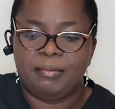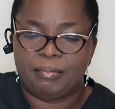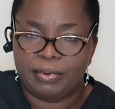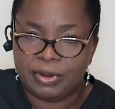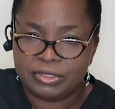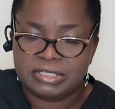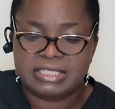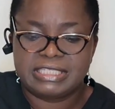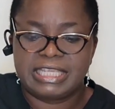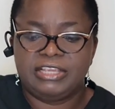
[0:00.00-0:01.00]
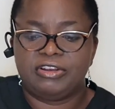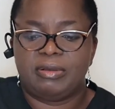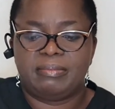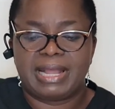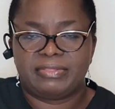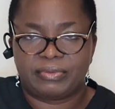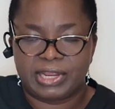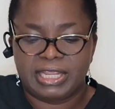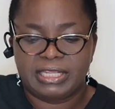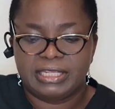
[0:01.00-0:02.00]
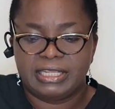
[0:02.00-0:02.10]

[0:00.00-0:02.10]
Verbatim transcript: plus skill number three